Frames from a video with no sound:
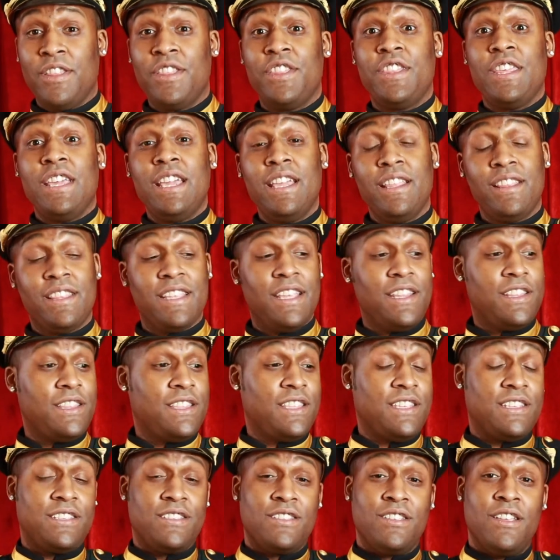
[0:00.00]
Think that
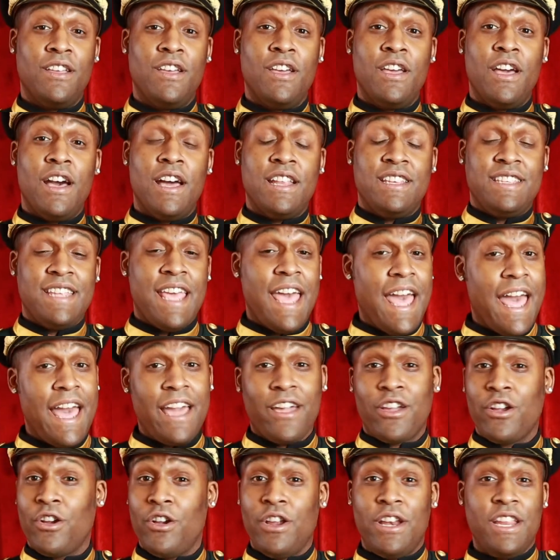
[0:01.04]
this
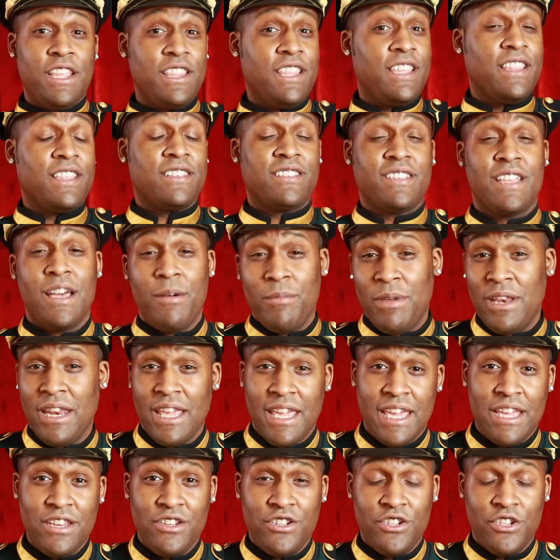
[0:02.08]
attack or anything that's coming
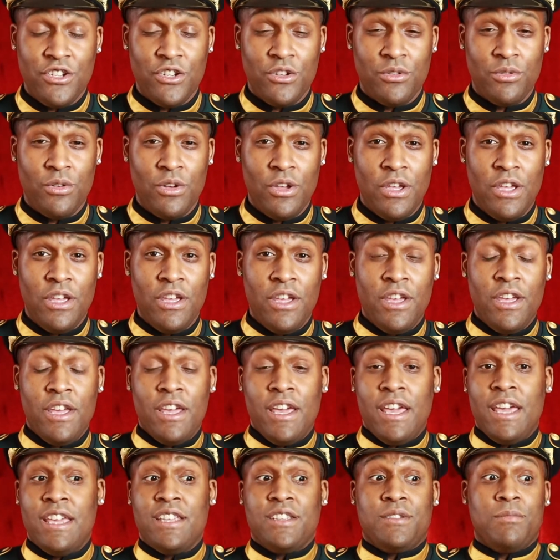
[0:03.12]
against you
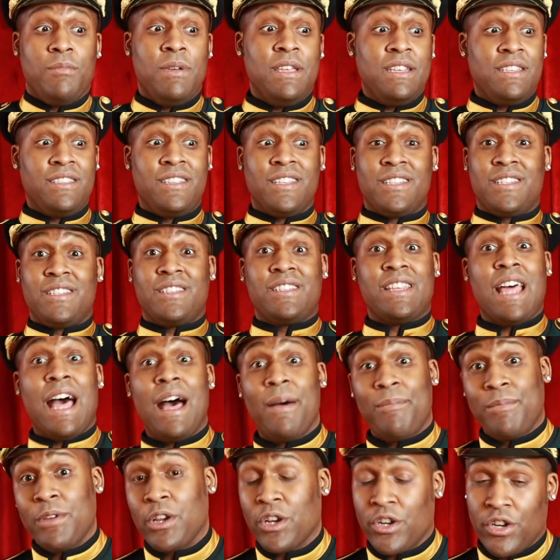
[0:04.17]
is meant to
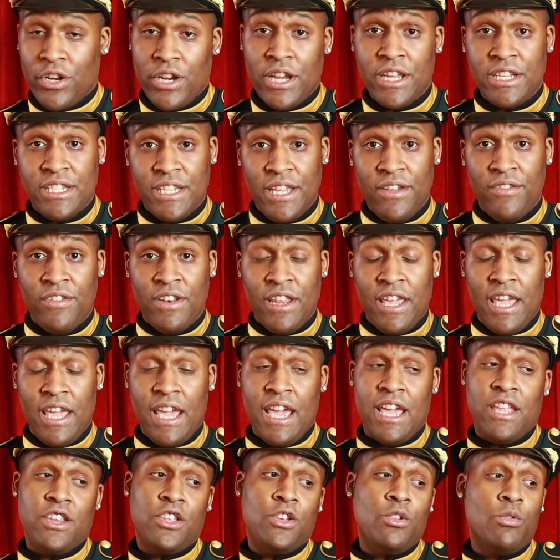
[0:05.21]
stop your creativity,
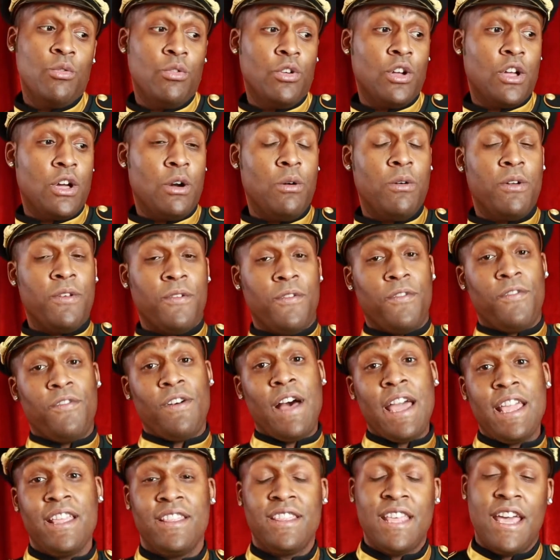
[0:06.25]
and you will go and
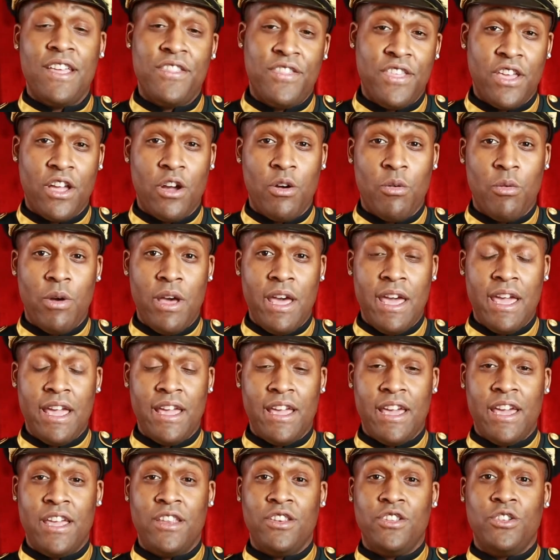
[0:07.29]
fight that thing away,
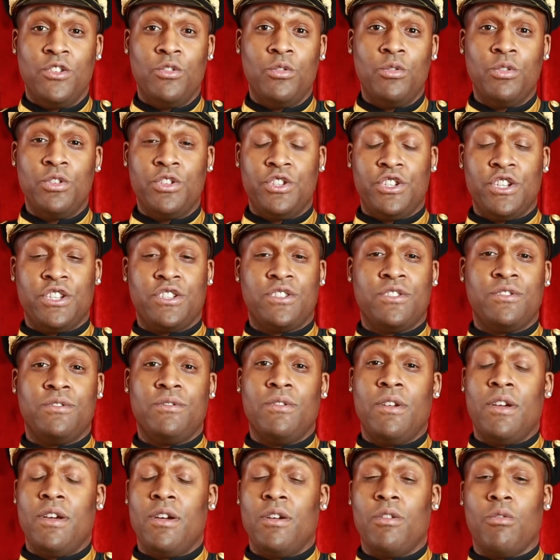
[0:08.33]
and you will just
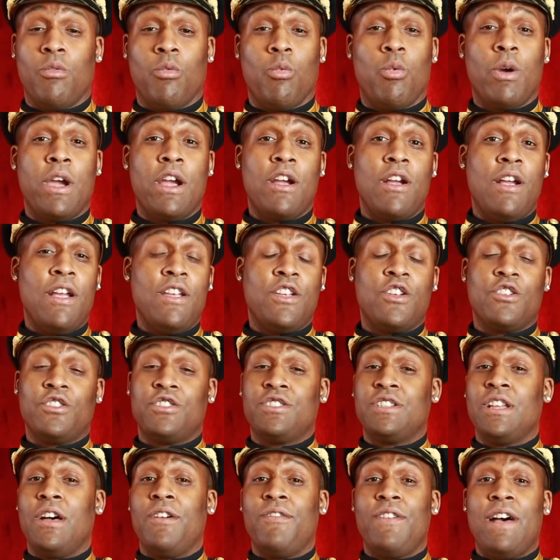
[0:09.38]
wear
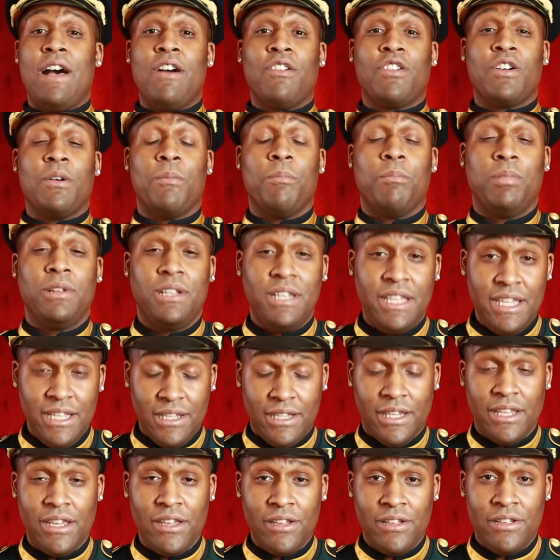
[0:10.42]
yourself out
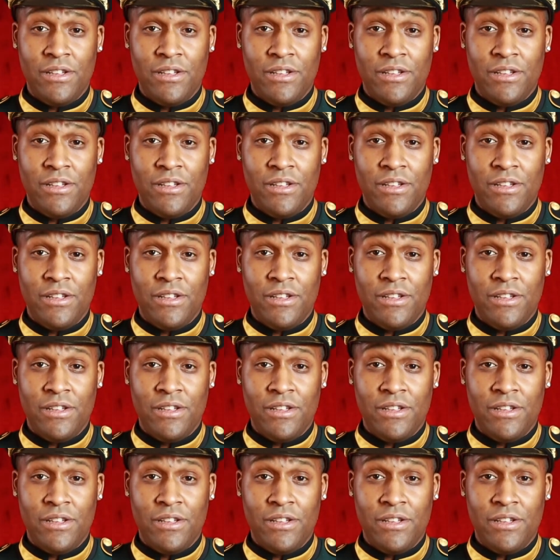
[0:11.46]
completely,